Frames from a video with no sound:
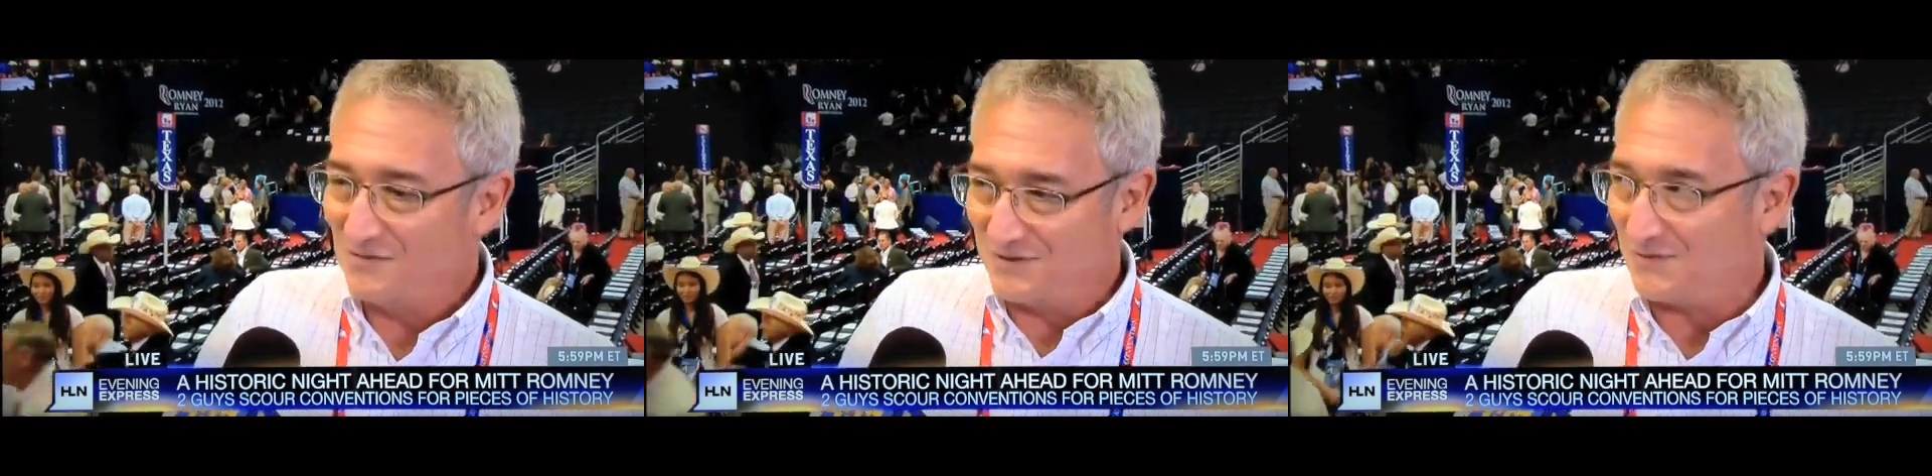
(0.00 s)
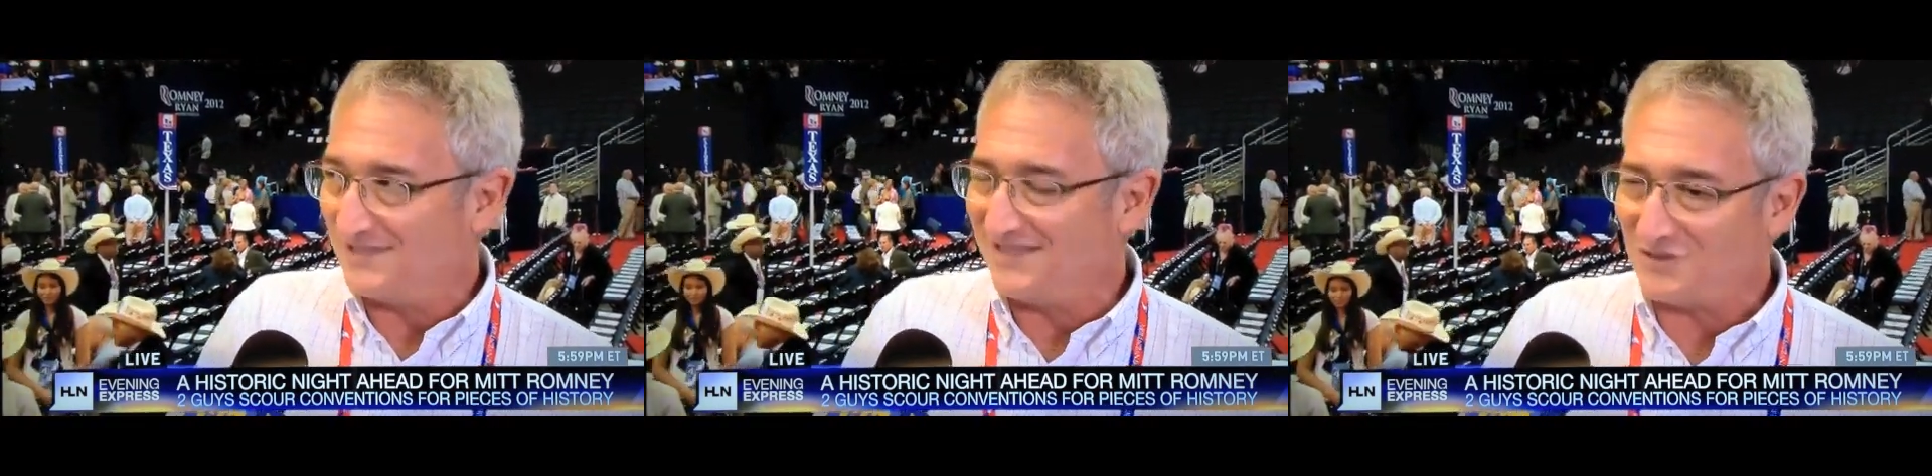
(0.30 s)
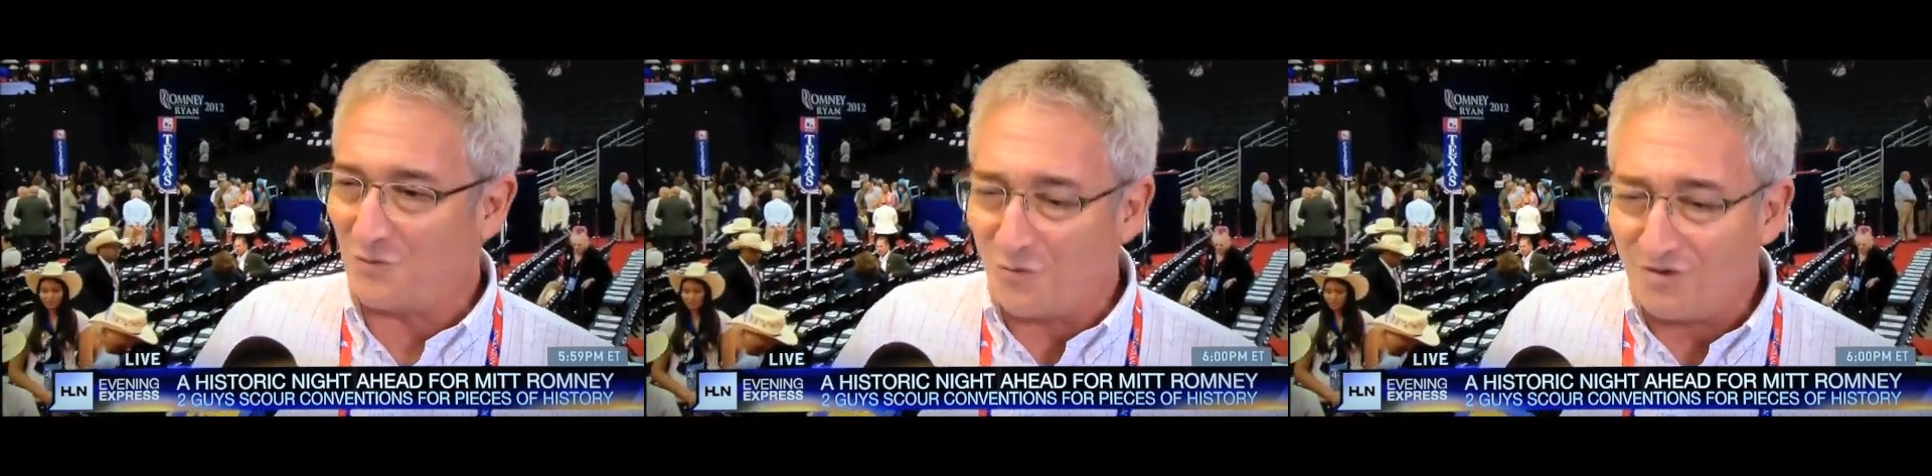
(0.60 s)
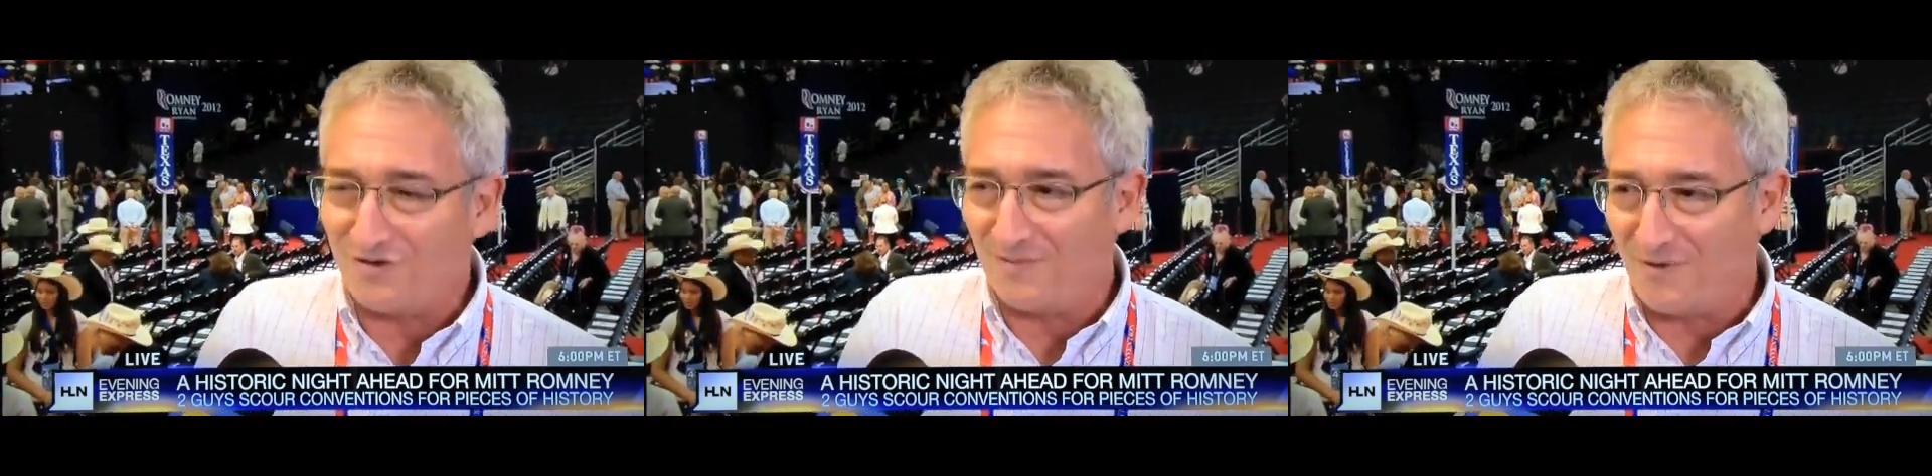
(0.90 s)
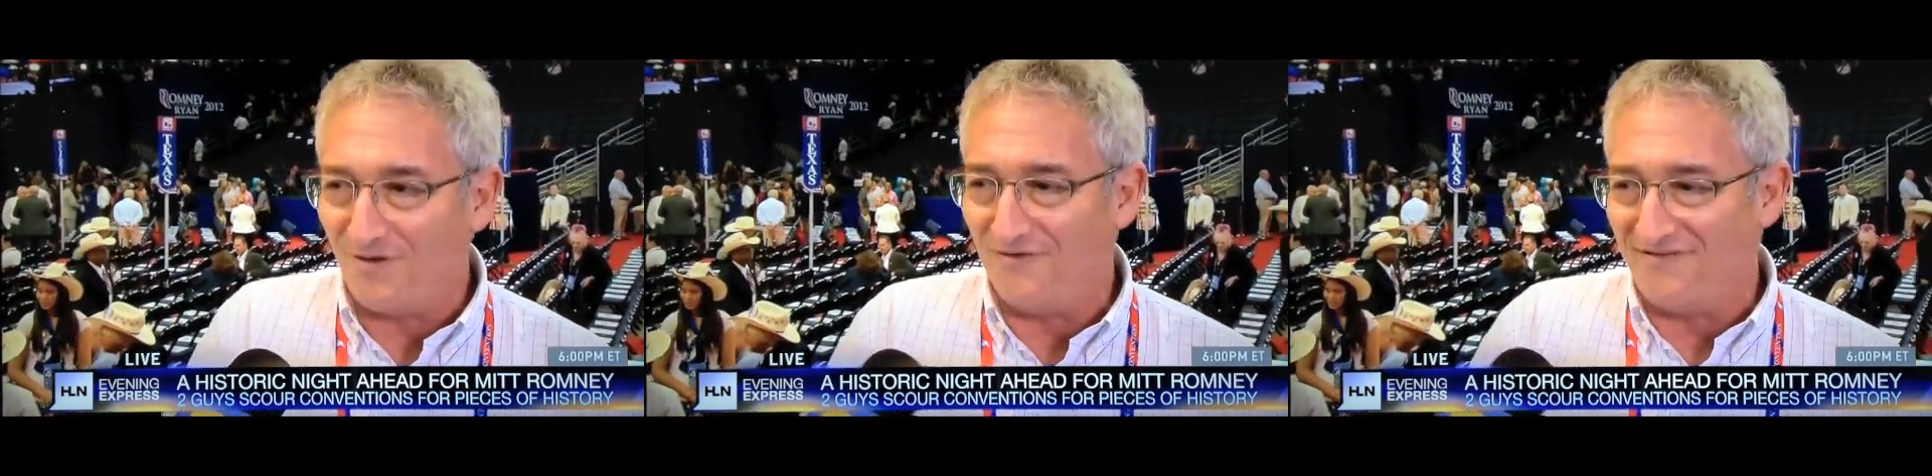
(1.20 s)
which was this
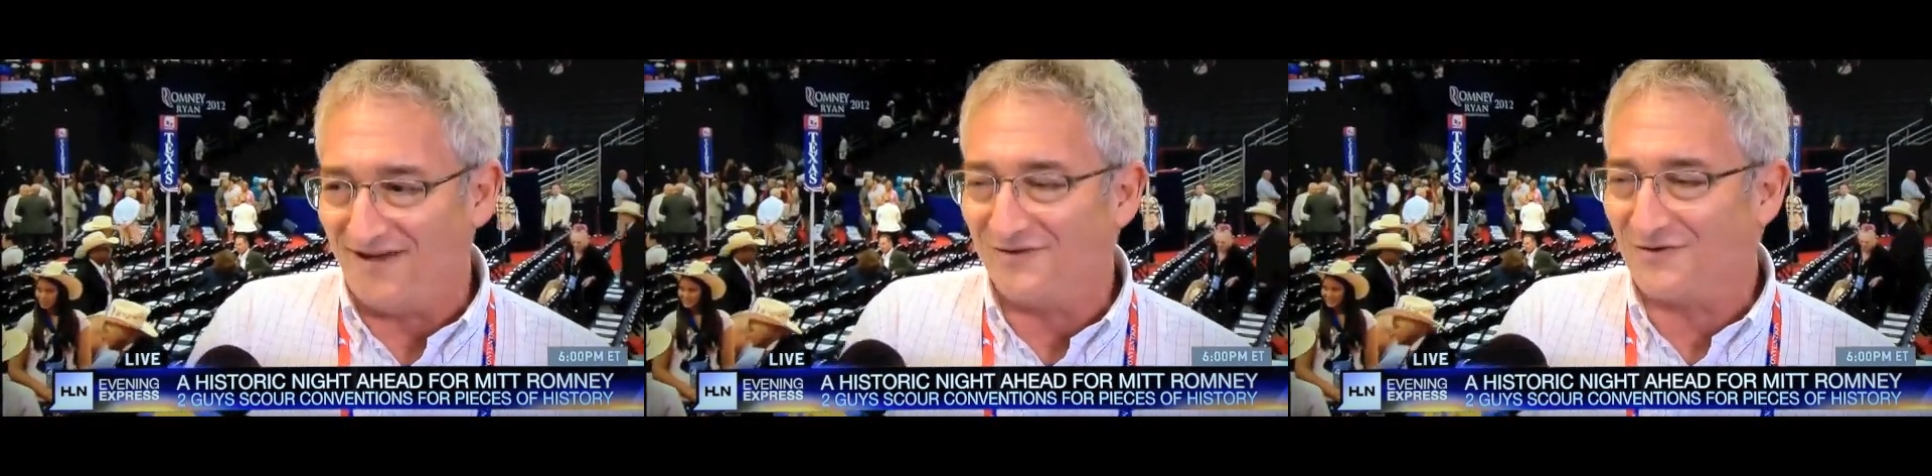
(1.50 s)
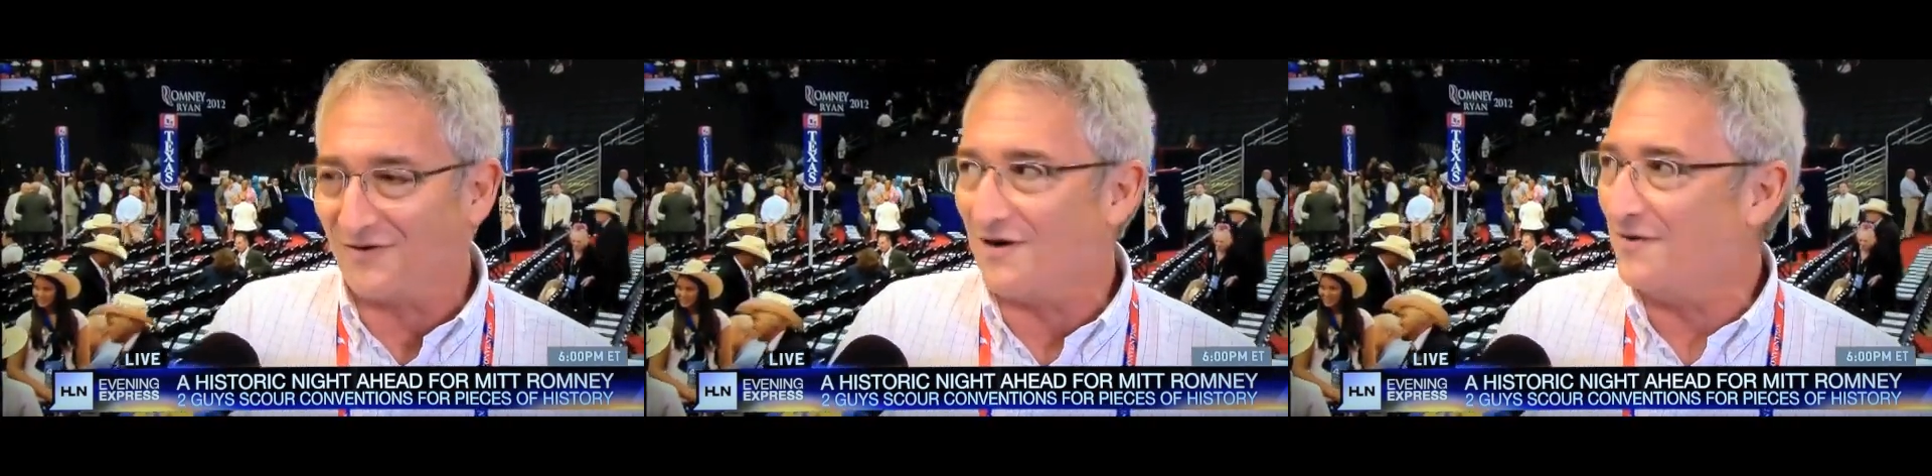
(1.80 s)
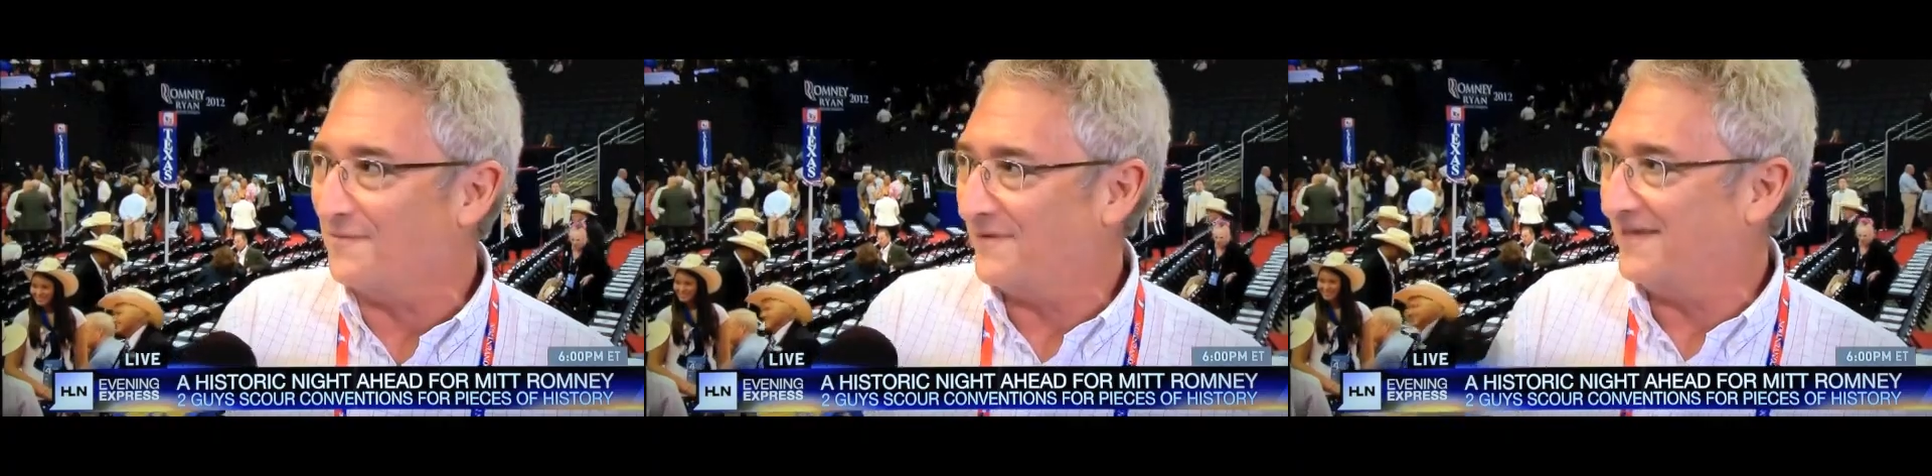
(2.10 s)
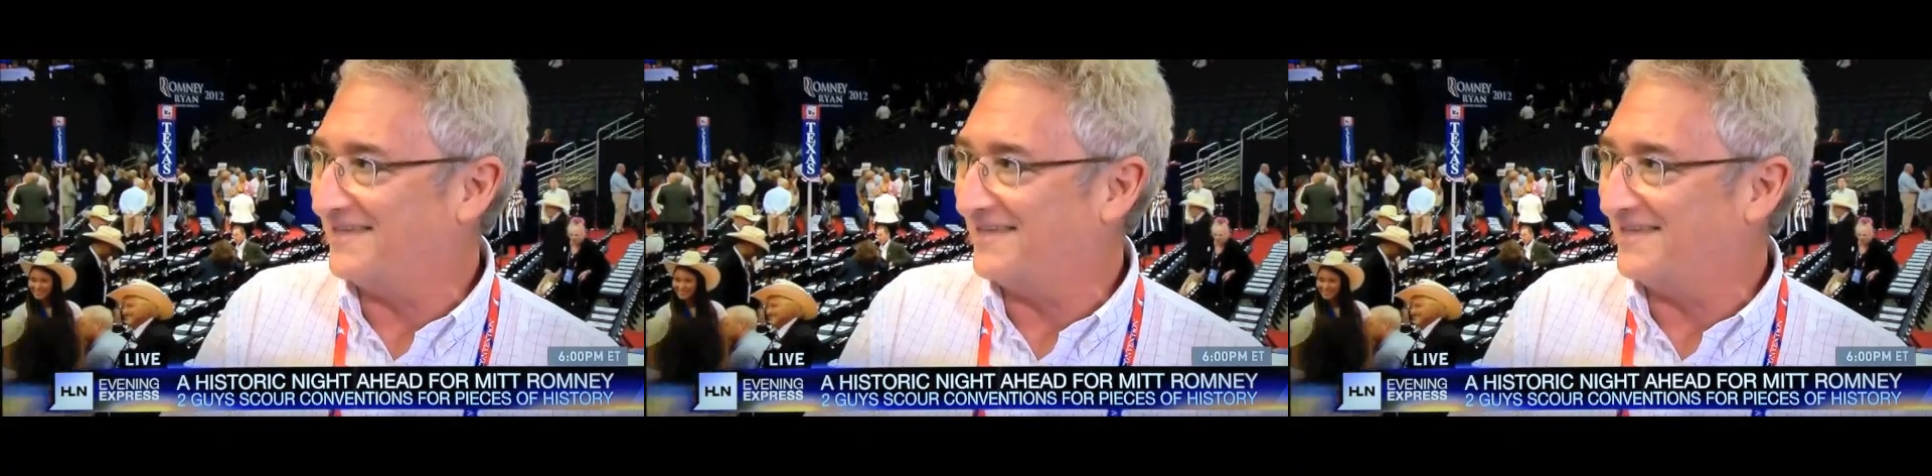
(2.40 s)
horrible Velcro piece.